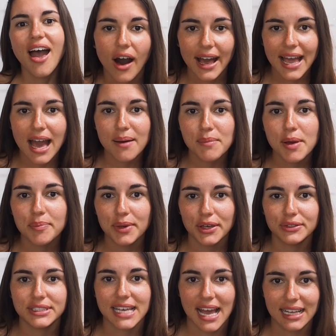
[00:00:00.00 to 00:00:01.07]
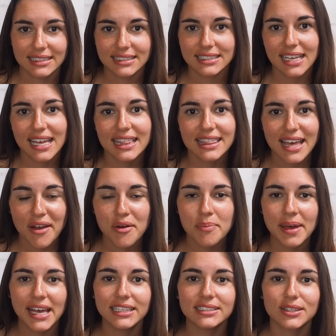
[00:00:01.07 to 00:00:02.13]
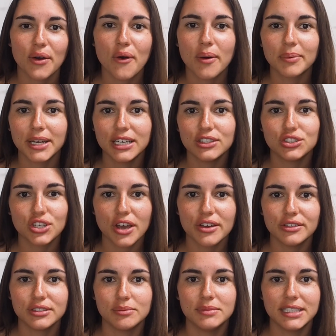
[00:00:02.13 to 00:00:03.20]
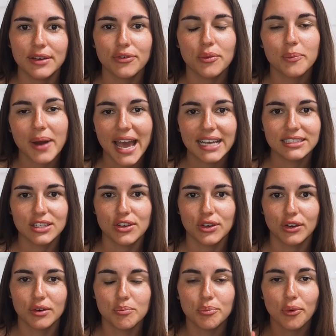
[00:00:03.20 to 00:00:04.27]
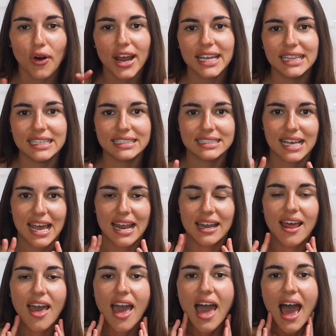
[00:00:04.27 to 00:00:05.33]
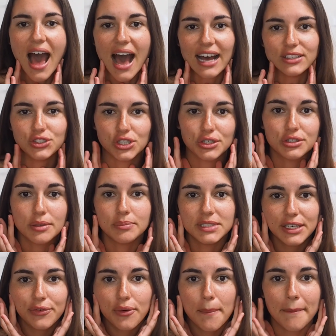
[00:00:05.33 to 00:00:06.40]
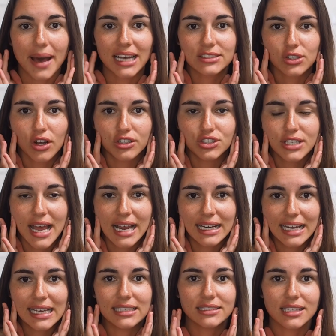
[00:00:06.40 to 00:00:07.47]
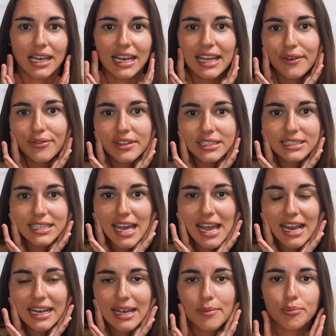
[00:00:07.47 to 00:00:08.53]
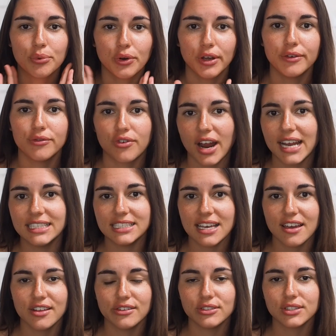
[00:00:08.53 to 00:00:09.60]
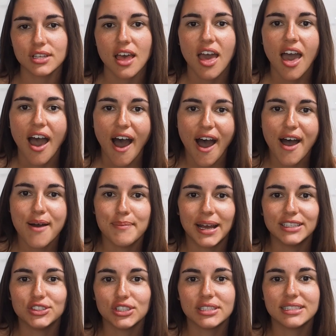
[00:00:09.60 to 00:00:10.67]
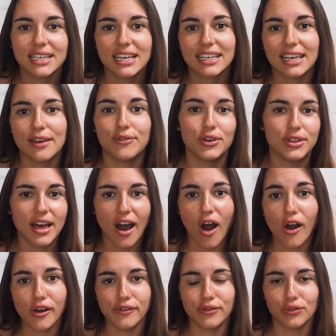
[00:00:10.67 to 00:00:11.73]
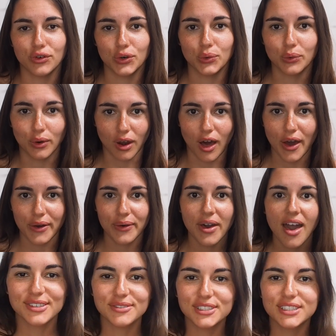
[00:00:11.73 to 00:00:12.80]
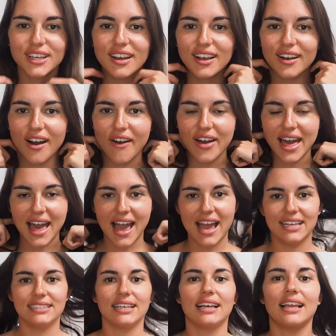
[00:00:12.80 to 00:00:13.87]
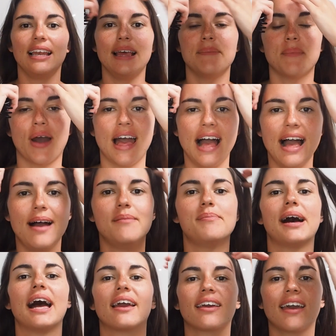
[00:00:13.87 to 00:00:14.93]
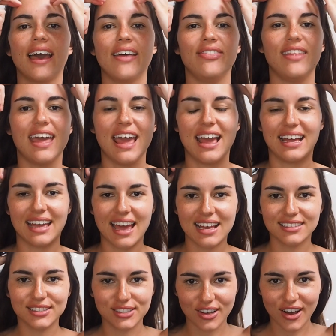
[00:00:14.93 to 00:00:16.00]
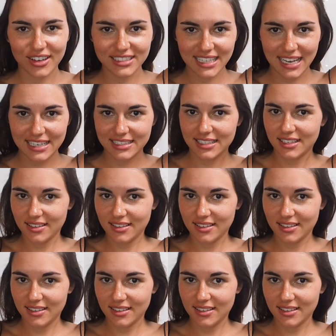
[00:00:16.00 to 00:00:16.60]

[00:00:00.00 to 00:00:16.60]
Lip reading: I am a beauty and skin therapist, so I'm going to show you some different ways that you can brighten the skin and do some different massage techniques to lift the skin, improve radiance, and just give you that overall glow. So I'm just going to go ahead, clip my hair back and then get started.